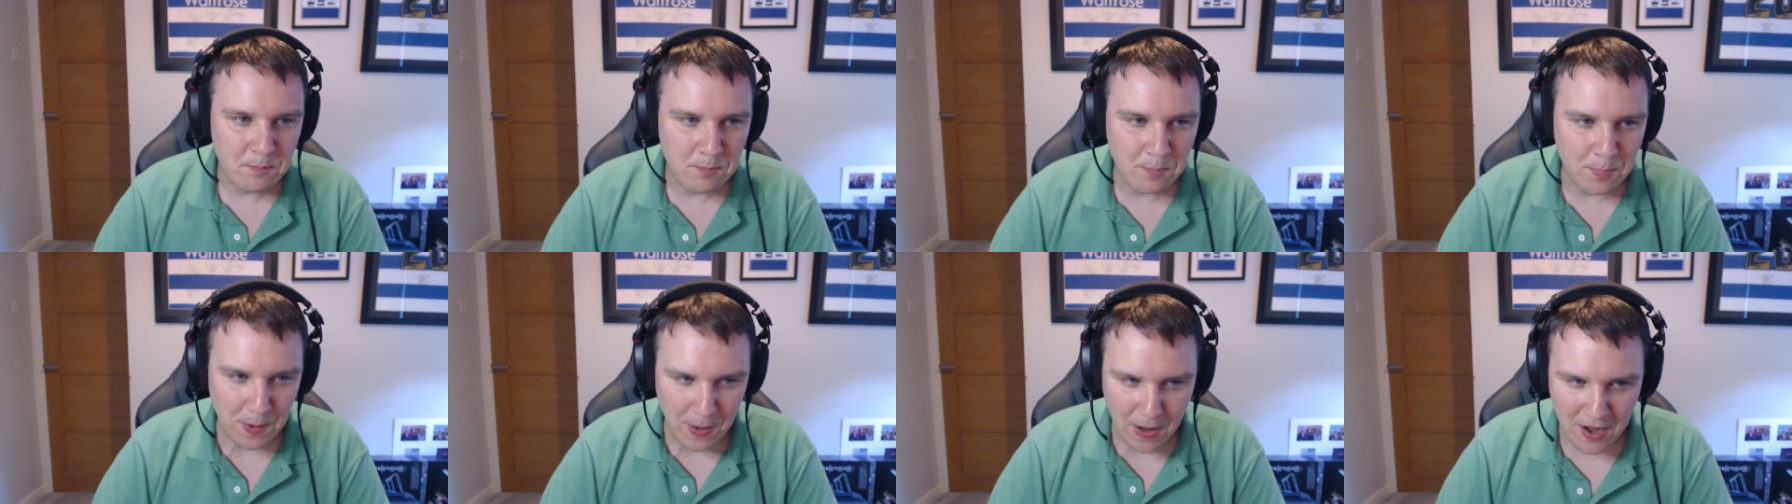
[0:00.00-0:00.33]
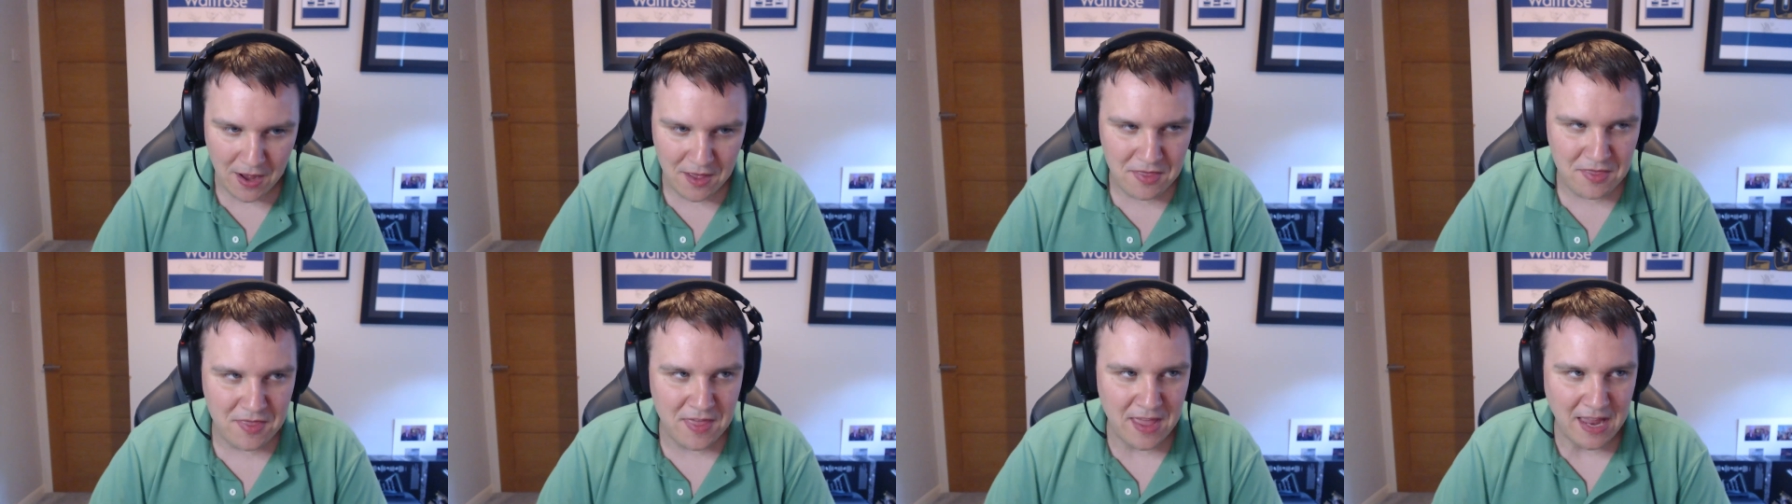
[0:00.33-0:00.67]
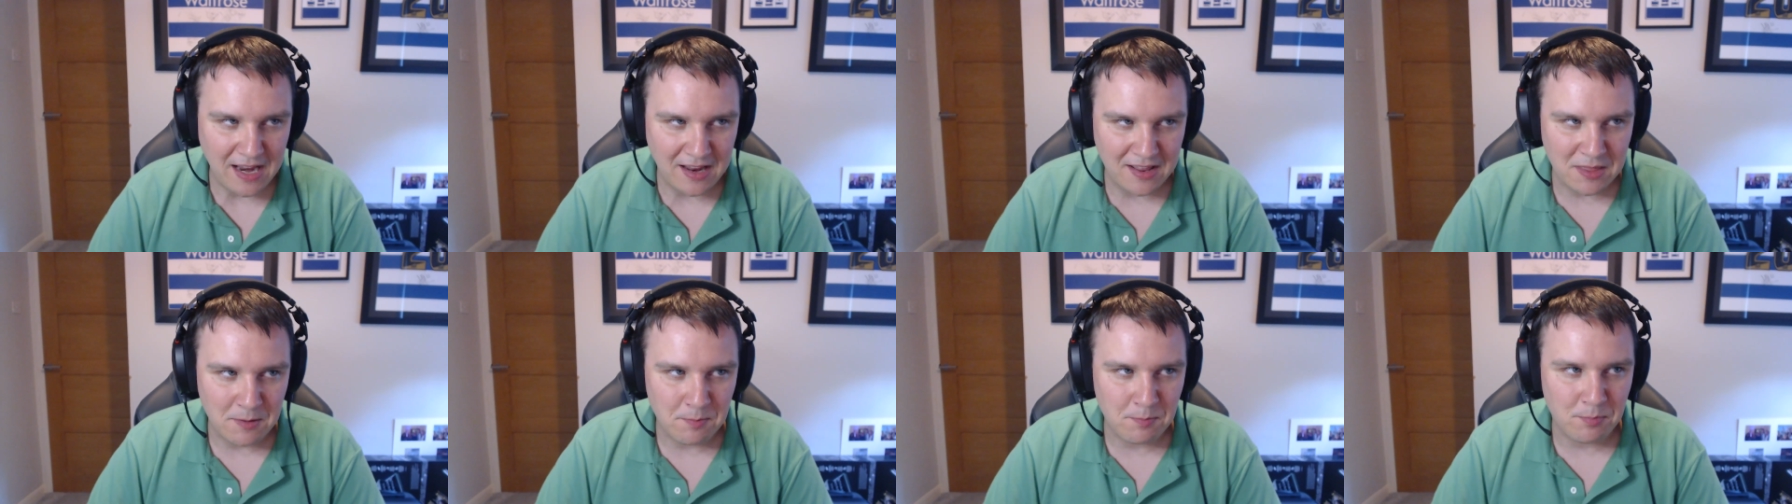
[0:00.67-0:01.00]
But I
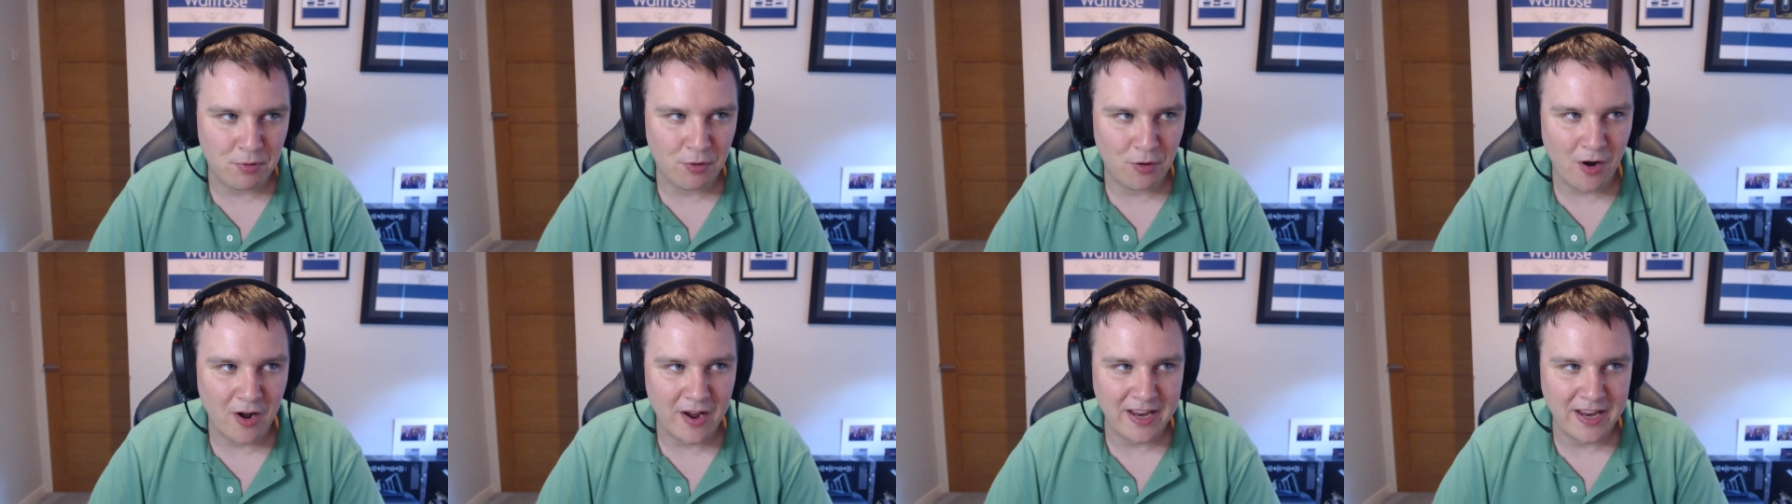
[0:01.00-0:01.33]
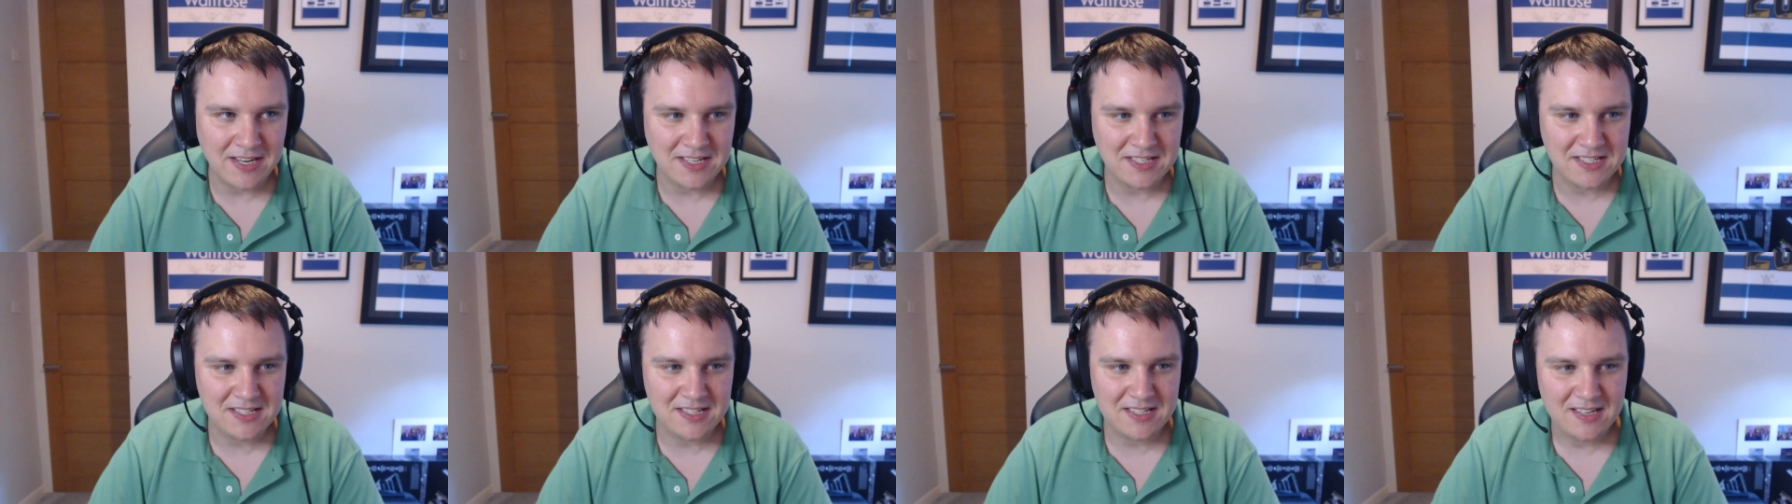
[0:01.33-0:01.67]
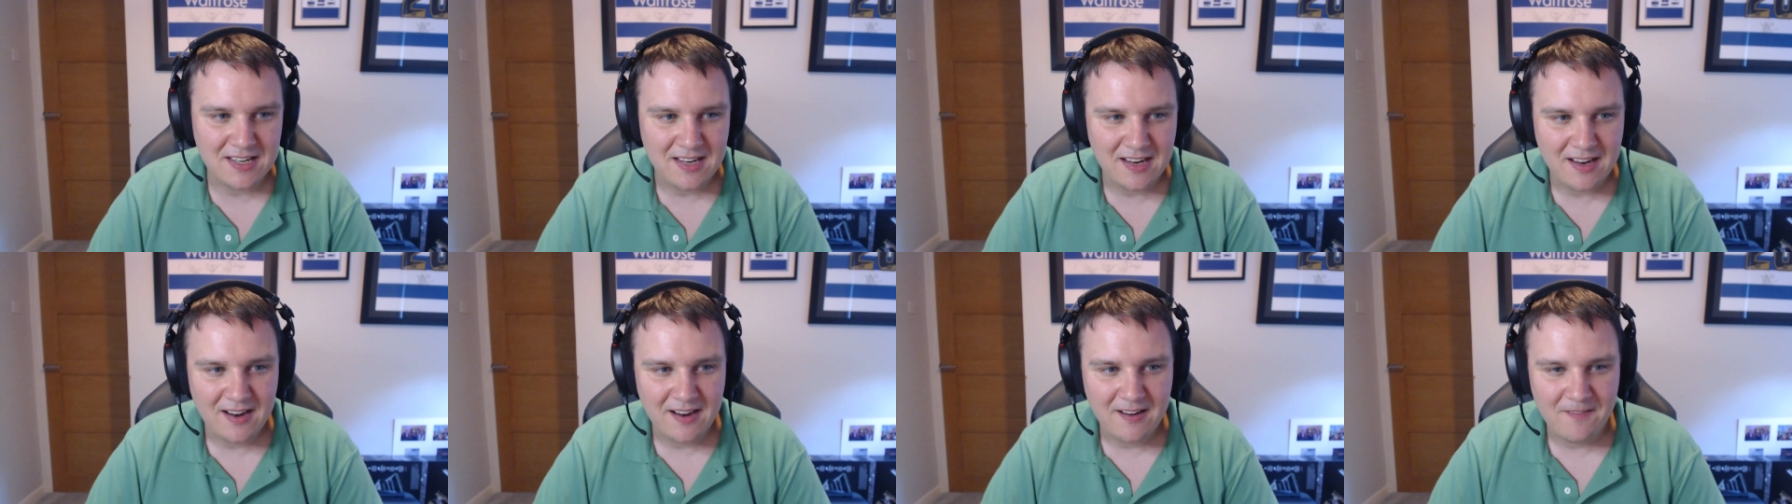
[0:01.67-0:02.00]
think the price
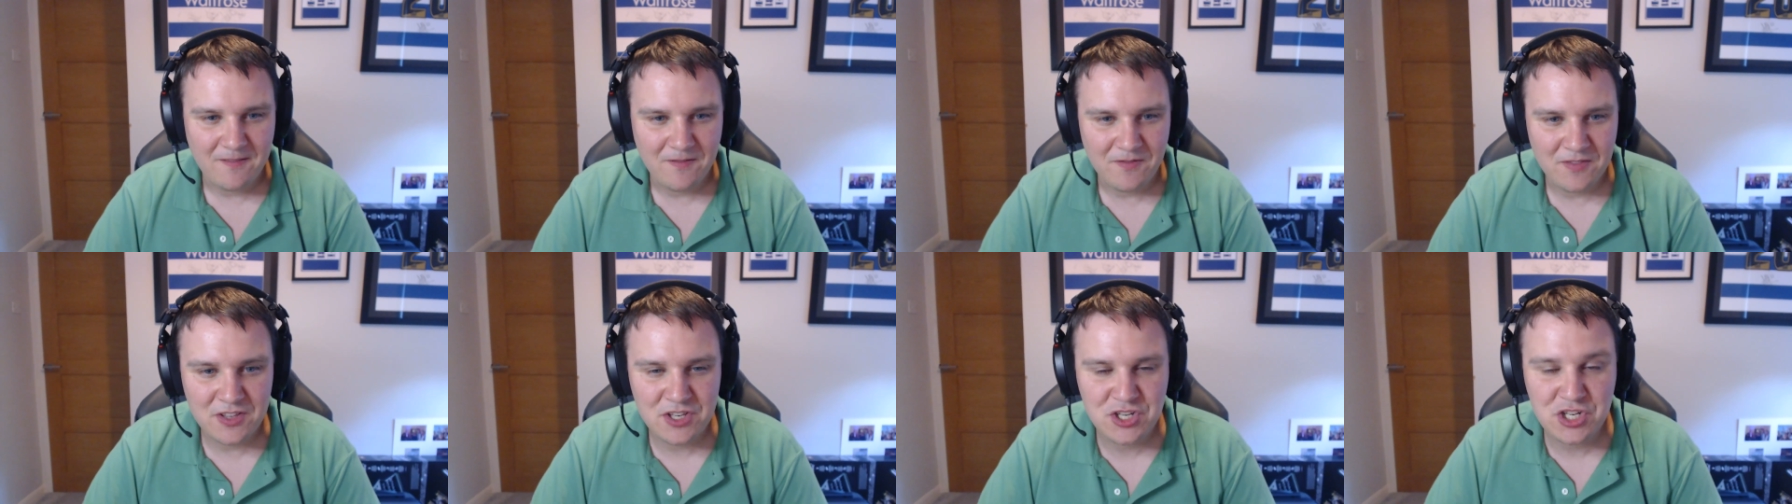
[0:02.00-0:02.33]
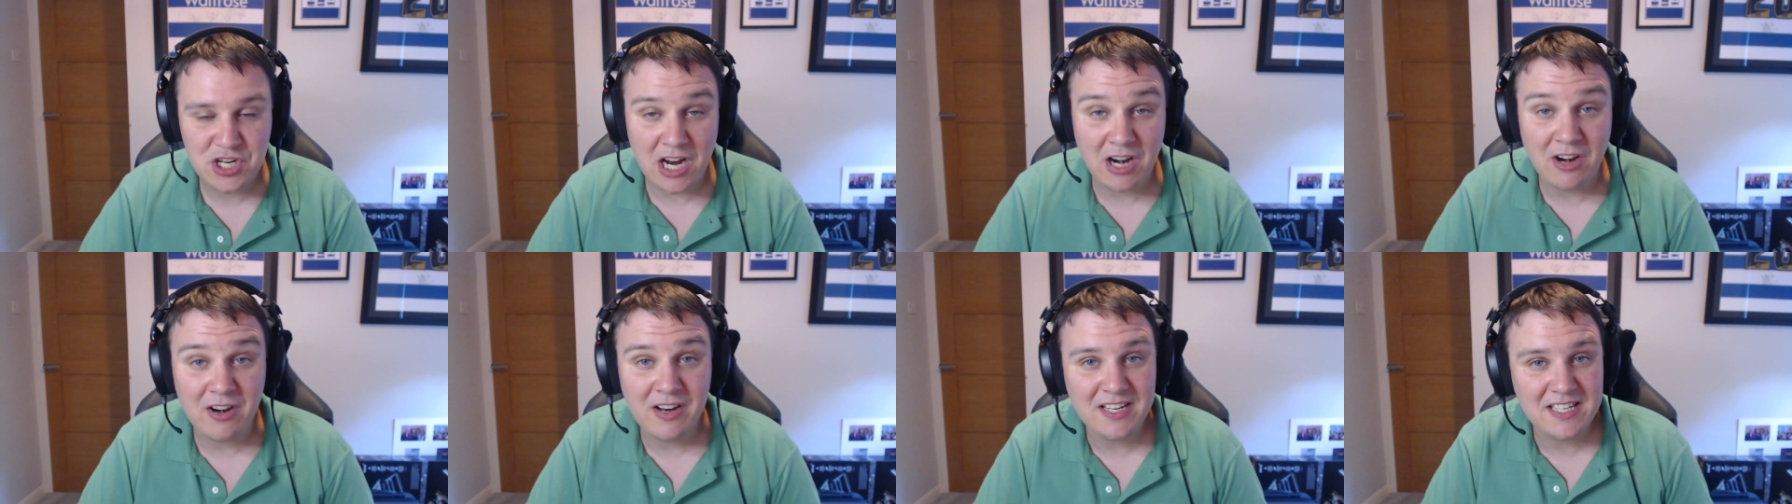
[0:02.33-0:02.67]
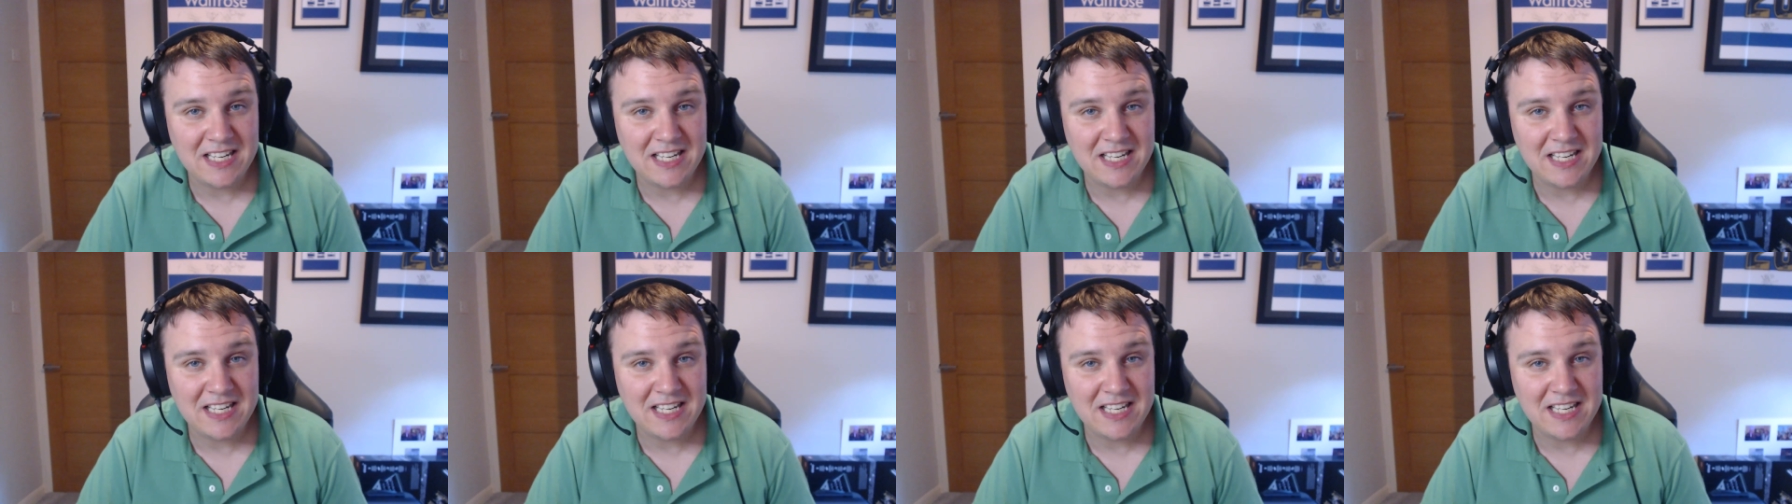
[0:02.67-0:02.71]
generally